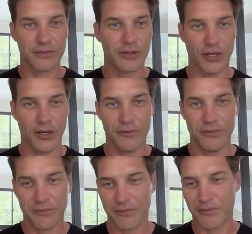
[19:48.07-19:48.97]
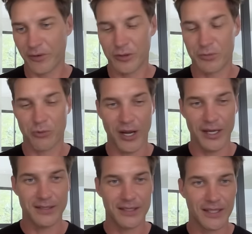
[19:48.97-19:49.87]
You know, first
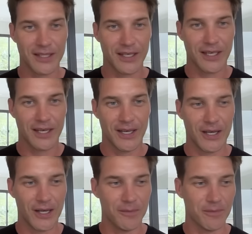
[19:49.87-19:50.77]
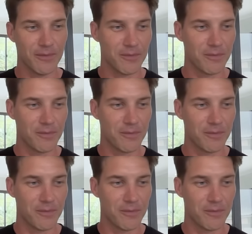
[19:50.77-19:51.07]
prize, um,